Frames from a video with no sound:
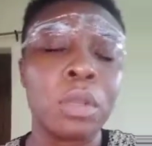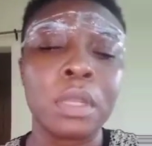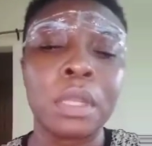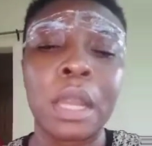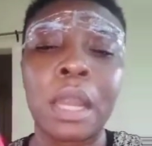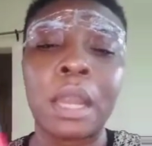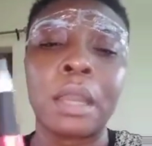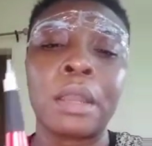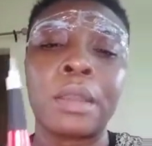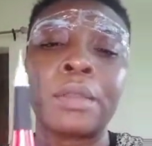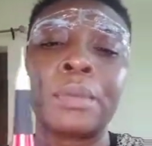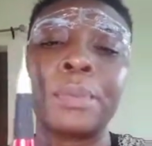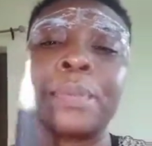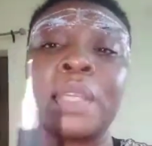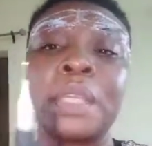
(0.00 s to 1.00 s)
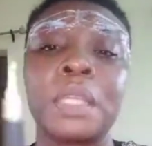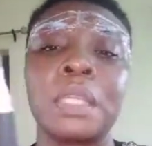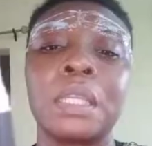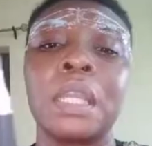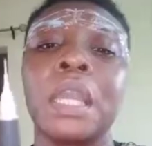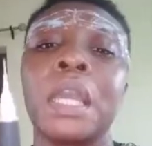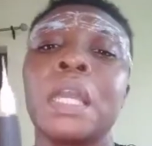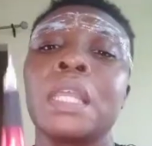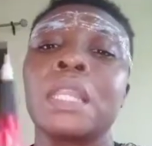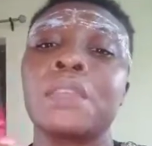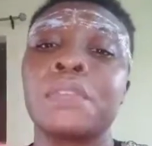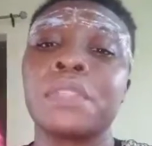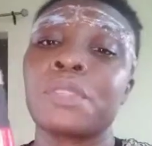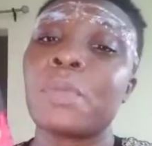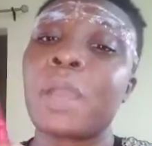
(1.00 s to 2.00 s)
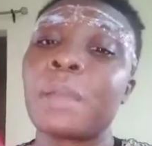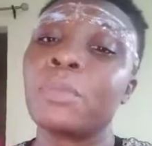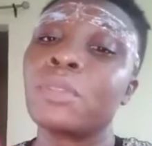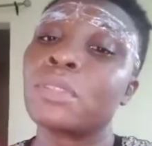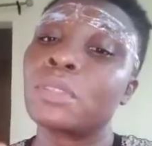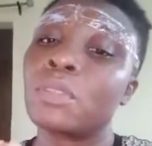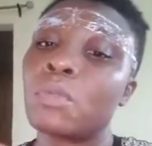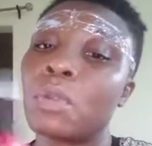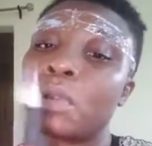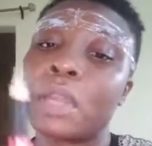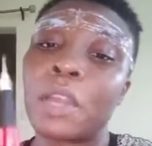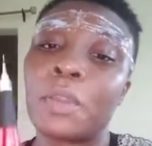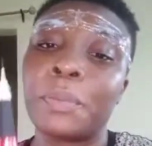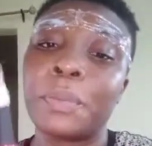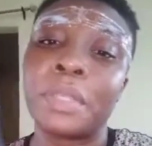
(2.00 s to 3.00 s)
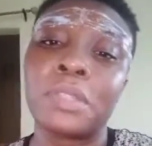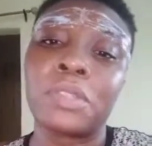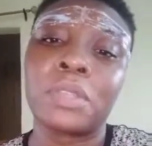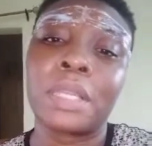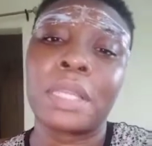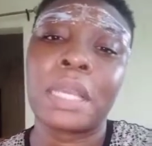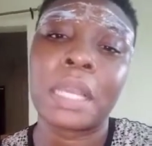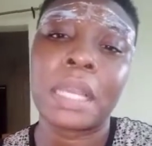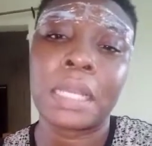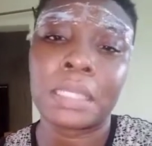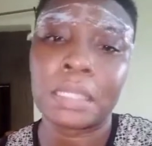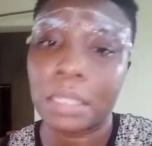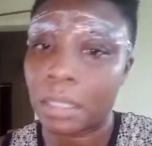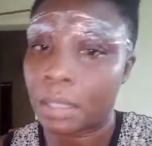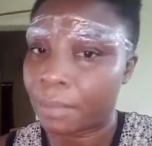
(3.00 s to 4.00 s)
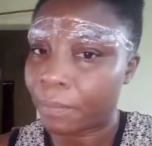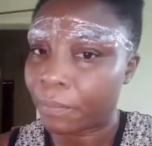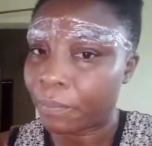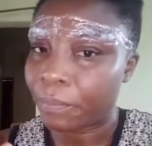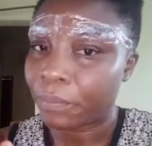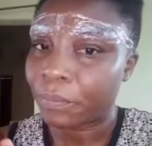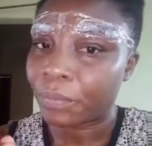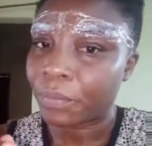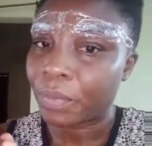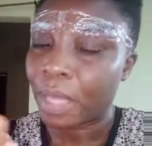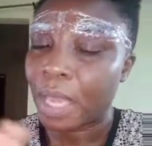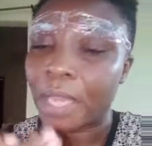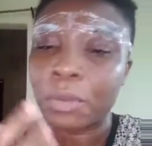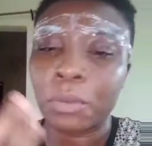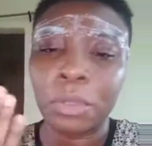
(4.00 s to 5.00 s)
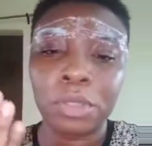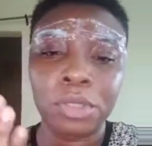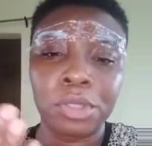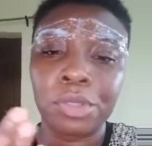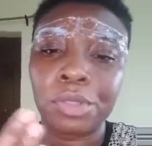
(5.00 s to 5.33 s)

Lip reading: I used the 1 hour pin, although later I had to change to